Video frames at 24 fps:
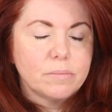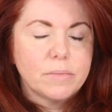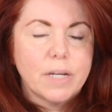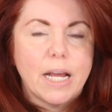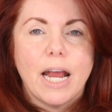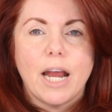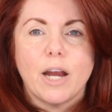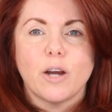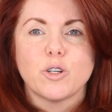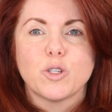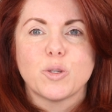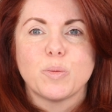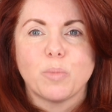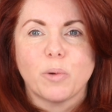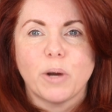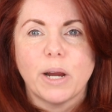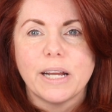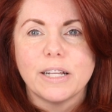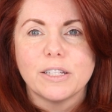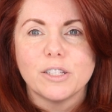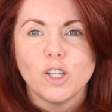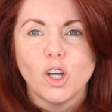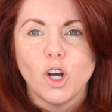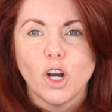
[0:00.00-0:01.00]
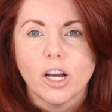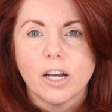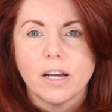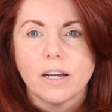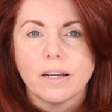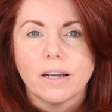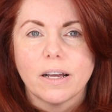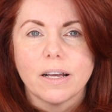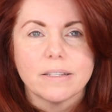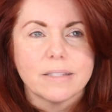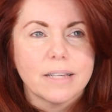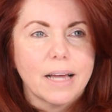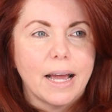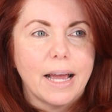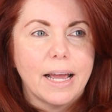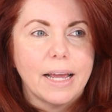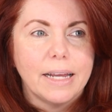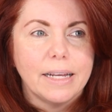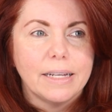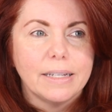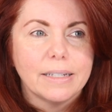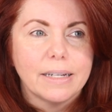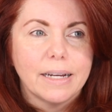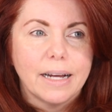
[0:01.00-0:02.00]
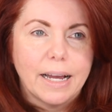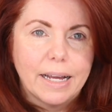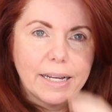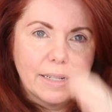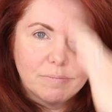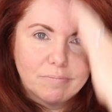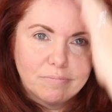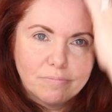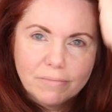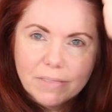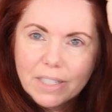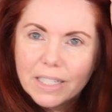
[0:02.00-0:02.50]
hairsprayed look because I